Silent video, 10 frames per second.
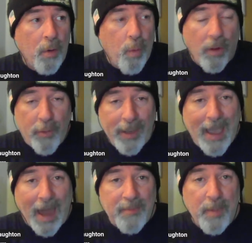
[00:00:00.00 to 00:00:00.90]
whether he
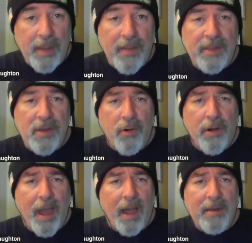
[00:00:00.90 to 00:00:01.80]
got his money this year or
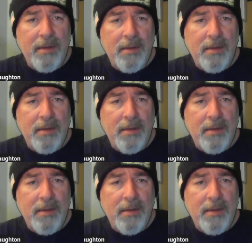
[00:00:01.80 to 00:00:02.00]
not.